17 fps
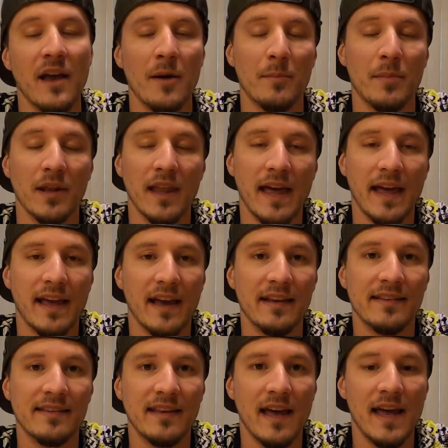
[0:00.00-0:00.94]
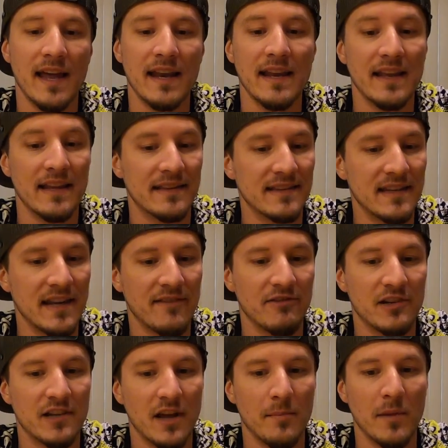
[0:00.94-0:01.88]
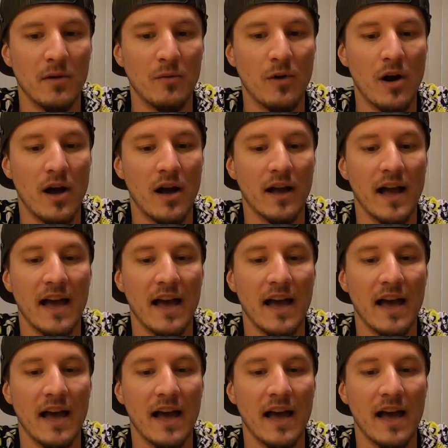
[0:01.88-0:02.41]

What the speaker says: But like I said, it's never done me wrong.